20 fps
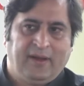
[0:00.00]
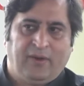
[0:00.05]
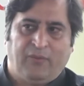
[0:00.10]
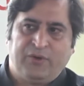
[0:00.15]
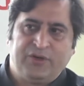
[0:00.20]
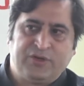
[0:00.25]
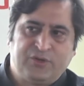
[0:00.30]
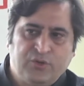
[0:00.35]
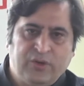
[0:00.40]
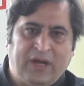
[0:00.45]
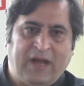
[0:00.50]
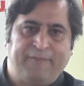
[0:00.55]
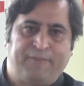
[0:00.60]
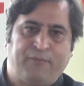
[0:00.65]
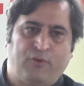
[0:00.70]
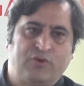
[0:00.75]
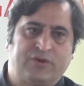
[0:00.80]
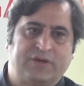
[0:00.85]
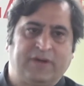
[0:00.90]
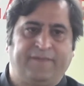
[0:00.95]
We do have
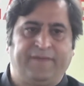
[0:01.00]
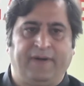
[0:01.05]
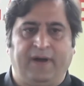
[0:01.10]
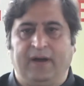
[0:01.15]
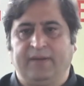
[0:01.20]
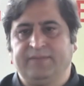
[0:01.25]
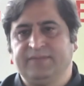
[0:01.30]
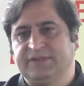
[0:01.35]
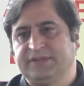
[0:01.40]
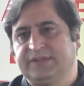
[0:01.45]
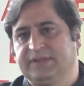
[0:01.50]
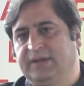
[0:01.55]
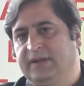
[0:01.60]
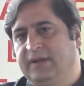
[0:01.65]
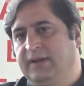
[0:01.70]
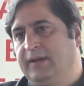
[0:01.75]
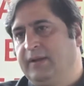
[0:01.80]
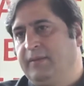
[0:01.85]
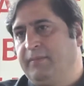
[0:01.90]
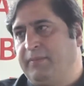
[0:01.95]
poultry farms,
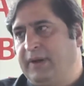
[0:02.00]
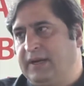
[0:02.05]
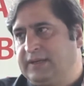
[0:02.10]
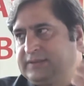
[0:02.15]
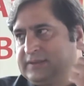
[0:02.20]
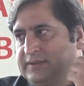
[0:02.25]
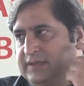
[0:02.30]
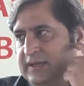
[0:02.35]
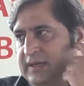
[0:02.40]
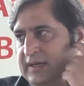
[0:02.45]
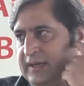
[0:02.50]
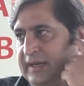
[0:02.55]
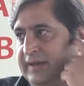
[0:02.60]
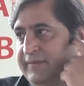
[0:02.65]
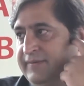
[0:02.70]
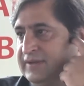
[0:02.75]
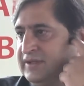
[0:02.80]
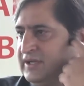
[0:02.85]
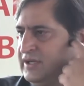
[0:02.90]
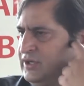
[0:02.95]
but uh,
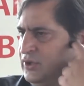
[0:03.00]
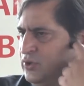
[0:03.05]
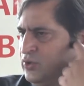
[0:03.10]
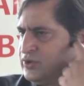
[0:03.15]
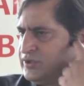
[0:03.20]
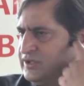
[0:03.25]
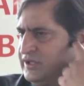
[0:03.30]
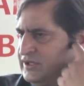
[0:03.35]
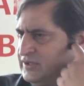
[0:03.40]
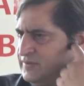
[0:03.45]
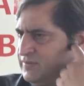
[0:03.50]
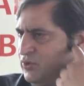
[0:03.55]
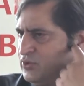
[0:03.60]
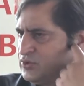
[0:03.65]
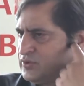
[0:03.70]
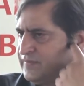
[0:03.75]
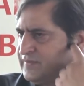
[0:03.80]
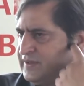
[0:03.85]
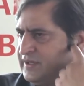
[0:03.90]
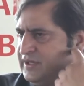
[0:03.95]
even the D O Cs,
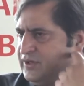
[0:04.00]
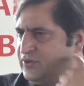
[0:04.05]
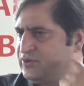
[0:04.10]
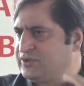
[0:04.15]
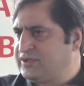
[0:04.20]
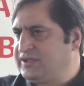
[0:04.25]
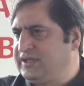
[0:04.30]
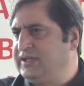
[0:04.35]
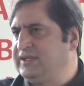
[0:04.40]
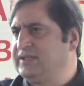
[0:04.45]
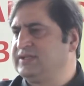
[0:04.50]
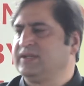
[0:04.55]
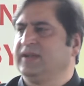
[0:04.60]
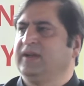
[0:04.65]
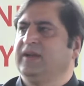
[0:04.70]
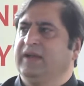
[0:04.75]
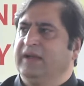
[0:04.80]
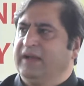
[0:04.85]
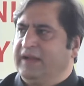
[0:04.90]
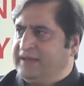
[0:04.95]
most of the D O Cs,
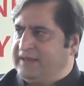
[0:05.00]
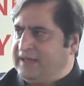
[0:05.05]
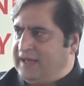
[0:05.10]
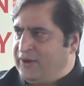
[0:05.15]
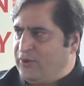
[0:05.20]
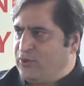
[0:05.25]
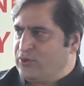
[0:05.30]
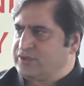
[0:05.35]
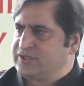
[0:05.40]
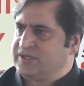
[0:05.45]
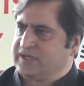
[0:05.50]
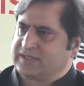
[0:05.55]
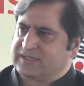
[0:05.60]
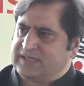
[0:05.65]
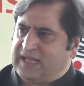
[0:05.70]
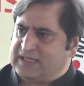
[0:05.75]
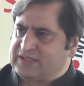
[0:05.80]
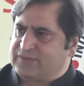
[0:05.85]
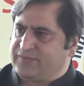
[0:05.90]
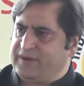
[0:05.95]
day-old chicks,
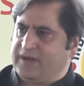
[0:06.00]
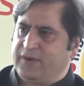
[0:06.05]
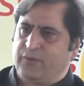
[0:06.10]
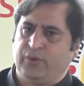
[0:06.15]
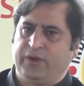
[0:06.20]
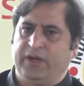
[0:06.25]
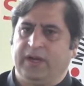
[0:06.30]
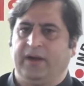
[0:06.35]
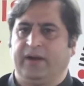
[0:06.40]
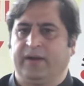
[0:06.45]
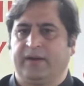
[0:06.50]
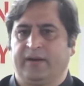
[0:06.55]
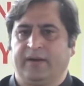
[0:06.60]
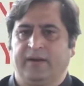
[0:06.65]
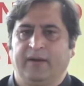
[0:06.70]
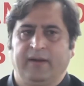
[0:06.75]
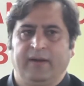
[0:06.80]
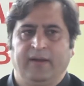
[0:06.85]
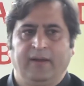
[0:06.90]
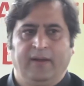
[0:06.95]
that's where we are.
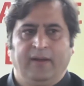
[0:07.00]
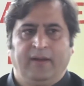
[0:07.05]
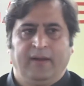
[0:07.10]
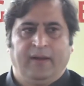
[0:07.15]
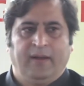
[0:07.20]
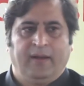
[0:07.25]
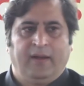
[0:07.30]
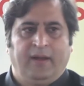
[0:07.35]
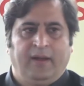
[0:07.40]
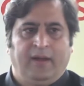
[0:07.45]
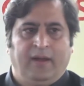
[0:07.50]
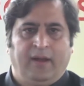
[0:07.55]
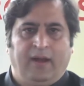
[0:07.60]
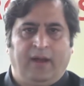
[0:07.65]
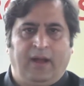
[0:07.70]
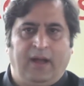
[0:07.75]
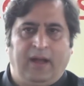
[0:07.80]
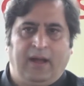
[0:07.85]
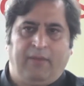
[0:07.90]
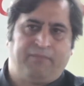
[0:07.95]

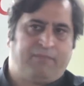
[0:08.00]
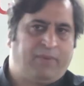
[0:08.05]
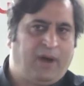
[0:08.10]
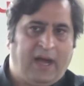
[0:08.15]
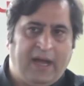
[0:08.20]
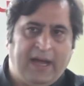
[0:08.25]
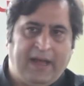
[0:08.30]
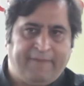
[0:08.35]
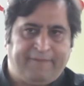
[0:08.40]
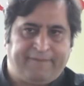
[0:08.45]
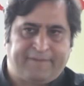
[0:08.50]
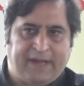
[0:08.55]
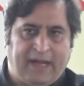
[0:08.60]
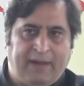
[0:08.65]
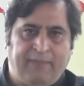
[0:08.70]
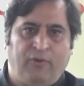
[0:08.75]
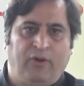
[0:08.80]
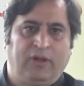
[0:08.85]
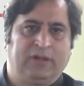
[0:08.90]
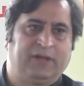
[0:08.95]
Uh, I have
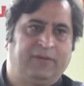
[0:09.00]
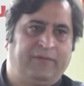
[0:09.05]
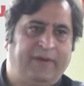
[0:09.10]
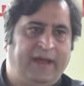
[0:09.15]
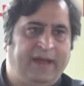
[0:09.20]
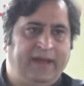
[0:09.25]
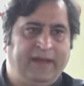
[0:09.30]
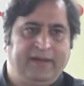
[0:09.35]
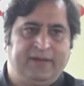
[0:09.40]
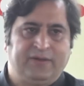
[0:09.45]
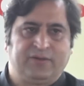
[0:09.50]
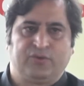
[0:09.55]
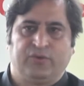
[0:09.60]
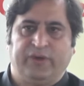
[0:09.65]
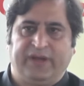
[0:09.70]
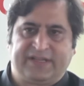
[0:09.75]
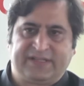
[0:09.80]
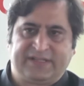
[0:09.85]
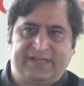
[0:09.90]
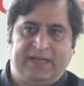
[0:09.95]
come all the way to
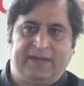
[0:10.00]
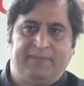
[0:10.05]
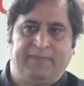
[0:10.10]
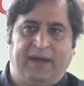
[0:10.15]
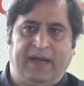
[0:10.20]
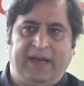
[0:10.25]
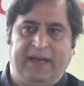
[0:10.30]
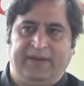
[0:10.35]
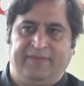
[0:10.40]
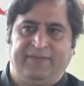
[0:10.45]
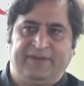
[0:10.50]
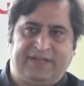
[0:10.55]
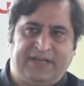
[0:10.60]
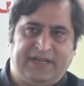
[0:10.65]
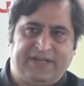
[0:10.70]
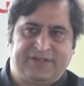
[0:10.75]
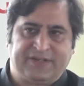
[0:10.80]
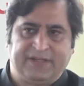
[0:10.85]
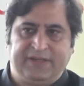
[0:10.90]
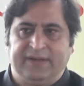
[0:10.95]
extend my
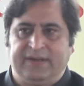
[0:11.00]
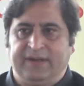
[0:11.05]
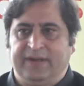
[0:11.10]
invitation